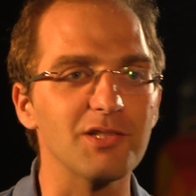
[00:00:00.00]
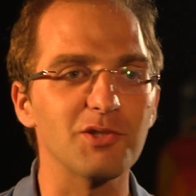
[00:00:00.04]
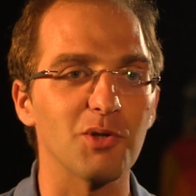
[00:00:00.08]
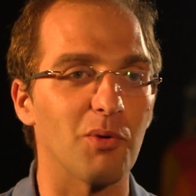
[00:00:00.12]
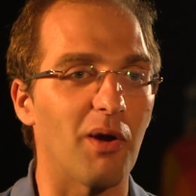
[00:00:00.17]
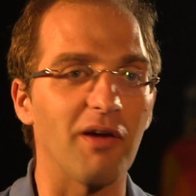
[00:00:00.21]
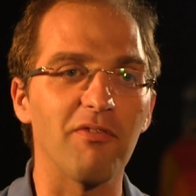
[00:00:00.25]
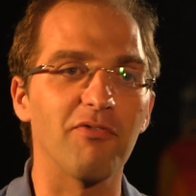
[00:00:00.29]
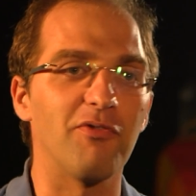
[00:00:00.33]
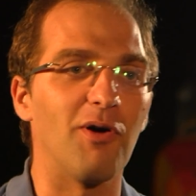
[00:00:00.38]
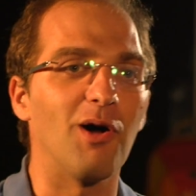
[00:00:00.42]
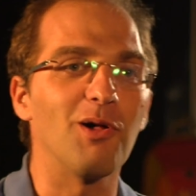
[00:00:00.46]
So
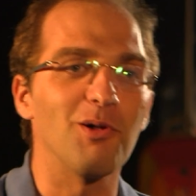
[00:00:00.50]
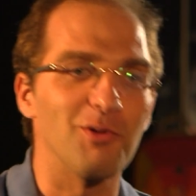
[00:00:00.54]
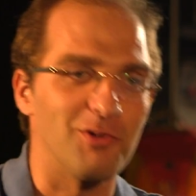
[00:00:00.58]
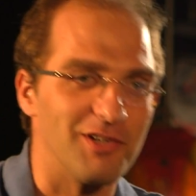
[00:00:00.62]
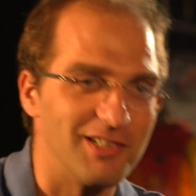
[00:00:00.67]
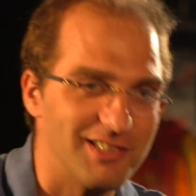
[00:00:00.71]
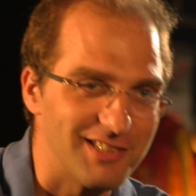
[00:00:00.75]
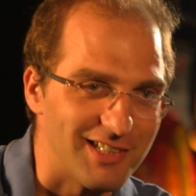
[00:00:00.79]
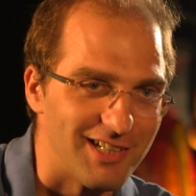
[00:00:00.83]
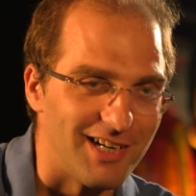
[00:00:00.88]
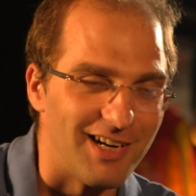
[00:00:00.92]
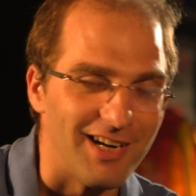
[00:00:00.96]
I follow
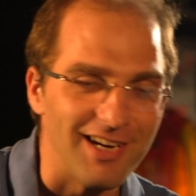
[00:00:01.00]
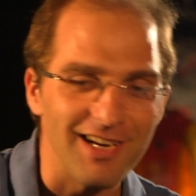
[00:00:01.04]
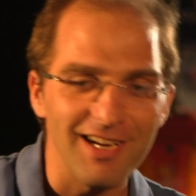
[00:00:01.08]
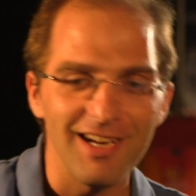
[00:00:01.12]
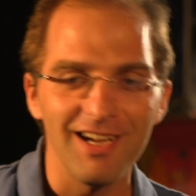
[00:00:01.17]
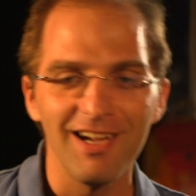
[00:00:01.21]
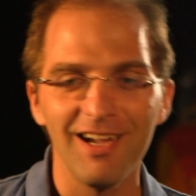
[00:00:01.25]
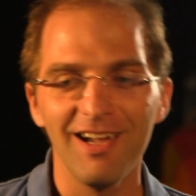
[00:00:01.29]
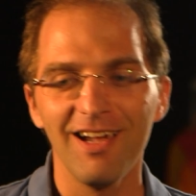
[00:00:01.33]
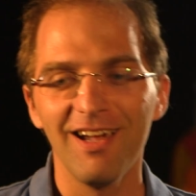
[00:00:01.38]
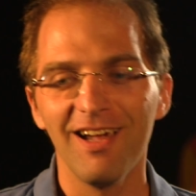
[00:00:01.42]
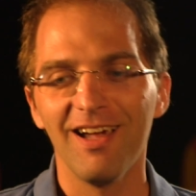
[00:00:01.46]
this guy,
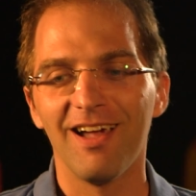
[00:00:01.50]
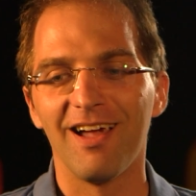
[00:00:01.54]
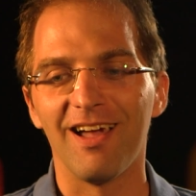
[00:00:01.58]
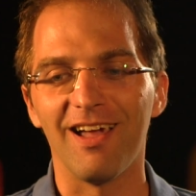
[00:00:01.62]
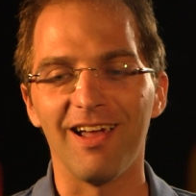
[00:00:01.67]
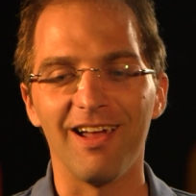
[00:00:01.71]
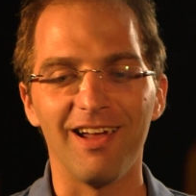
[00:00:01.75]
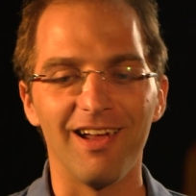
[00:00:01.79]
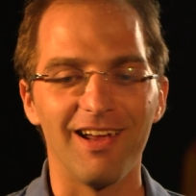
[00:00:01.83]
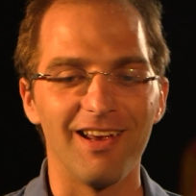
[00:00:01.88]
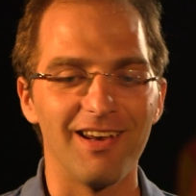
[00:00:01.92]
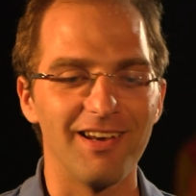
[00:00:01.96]

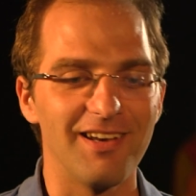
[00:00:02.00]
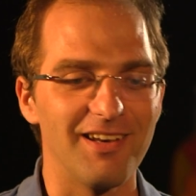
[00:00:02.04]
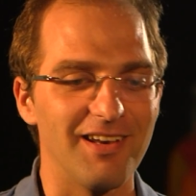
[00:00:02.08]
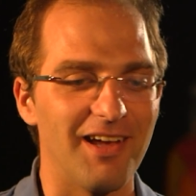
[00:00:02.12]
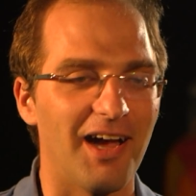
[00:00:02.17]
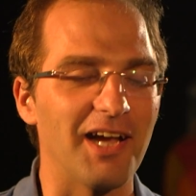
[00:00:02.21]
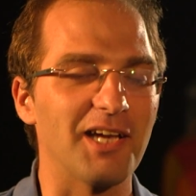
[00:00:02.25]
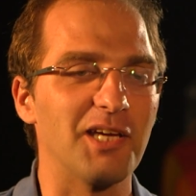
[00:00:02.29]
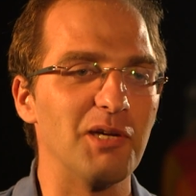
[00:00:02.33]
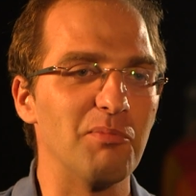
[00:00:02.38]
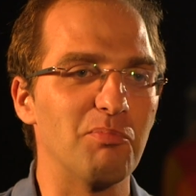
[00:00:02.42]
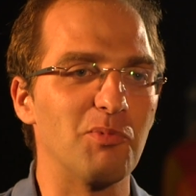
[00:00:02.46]
and
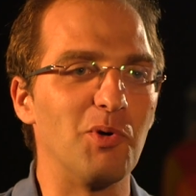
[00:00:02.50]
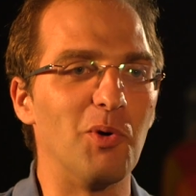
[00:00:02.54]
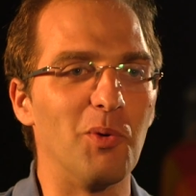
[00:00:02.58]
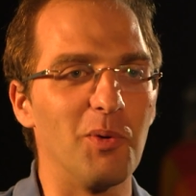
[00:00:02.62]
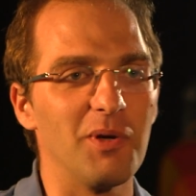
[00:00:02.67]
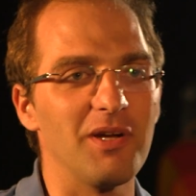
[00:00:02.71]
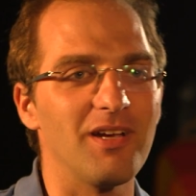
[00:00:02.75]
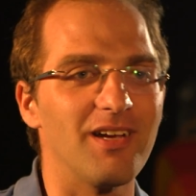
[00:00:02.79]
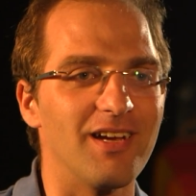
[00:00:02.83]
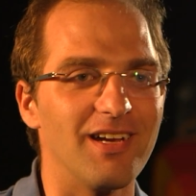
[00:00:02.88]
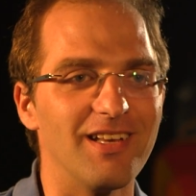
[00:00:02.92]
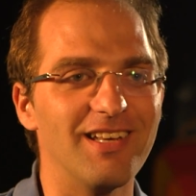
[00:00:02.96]
I keep
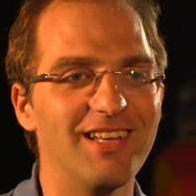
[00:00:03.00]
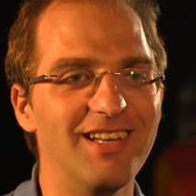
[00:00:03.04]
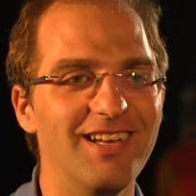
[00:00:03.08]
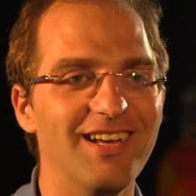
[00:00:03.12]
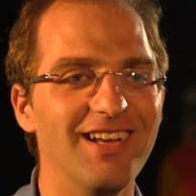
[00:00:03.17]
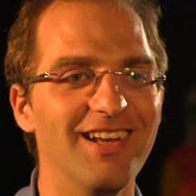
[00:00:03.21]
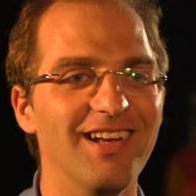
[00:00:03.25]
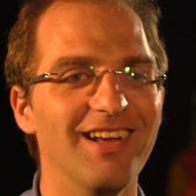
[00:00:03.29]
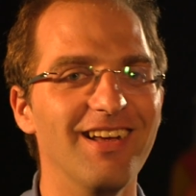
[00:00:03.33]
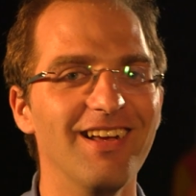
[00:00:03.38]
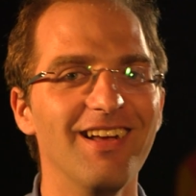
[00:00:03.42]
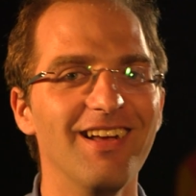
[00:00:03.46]
going, and